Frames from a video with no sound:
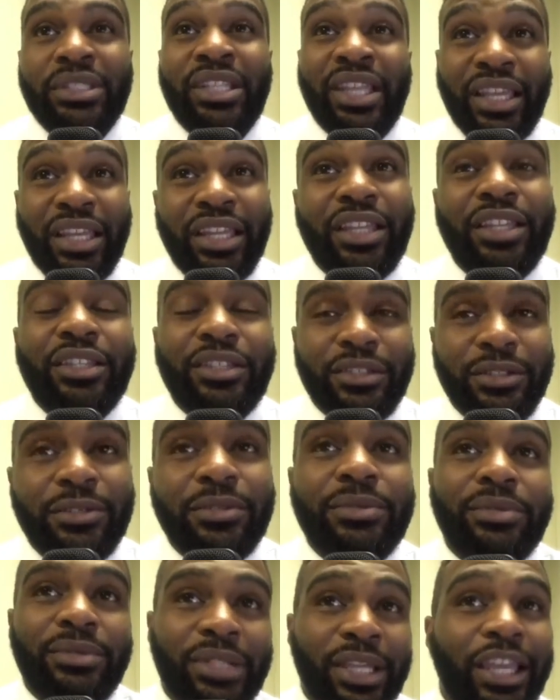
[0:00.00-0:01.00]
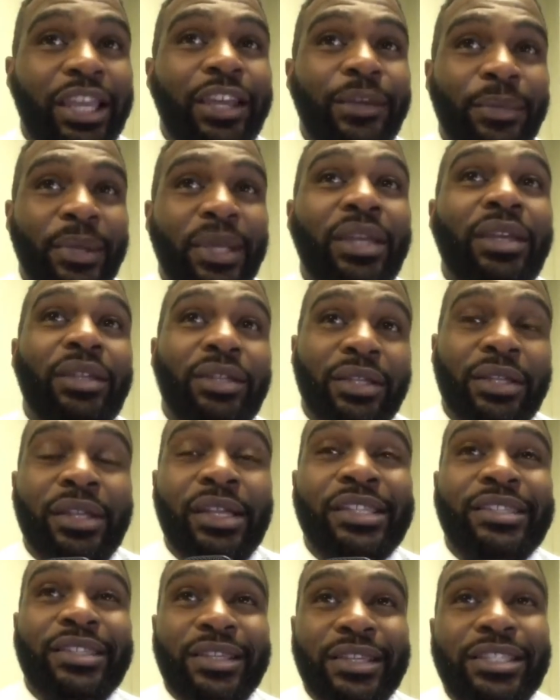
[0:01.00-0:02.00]
Yeah. Yeah, man,
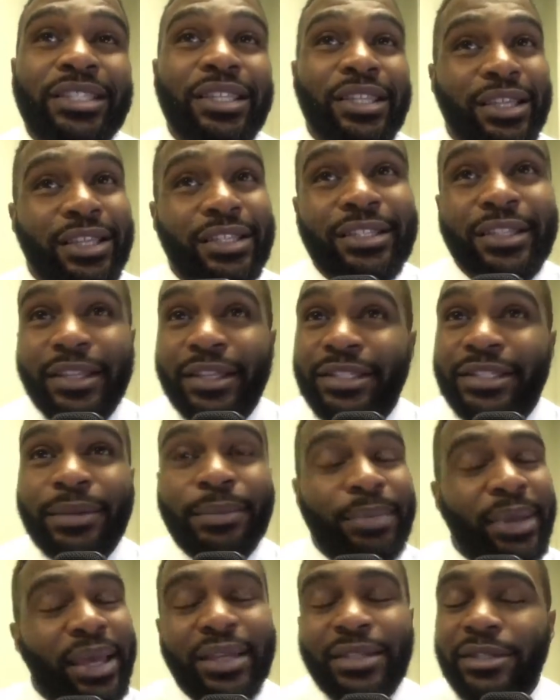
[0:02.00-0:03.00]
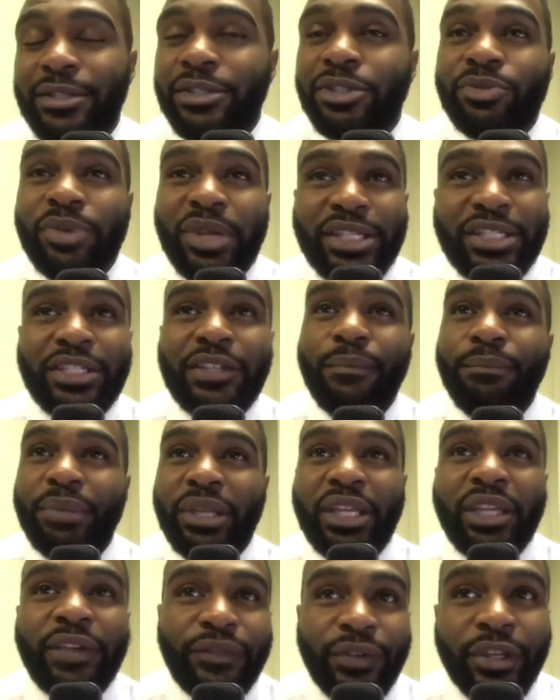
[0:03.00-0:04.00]
it's a bad situation to
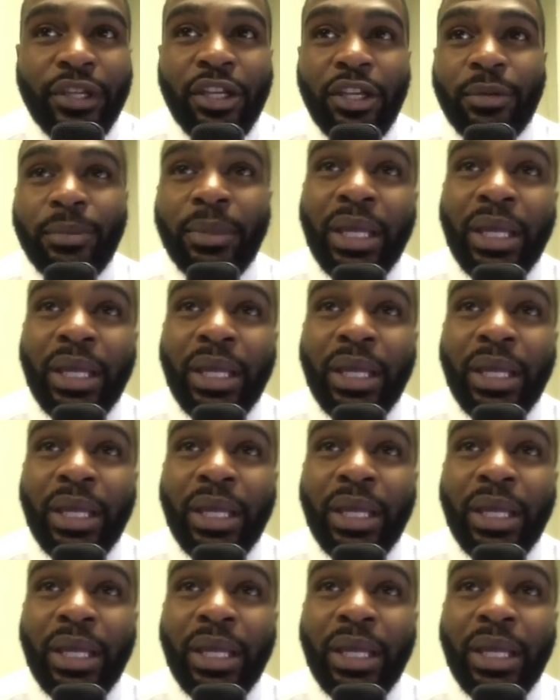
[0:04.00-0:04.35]
be in for him.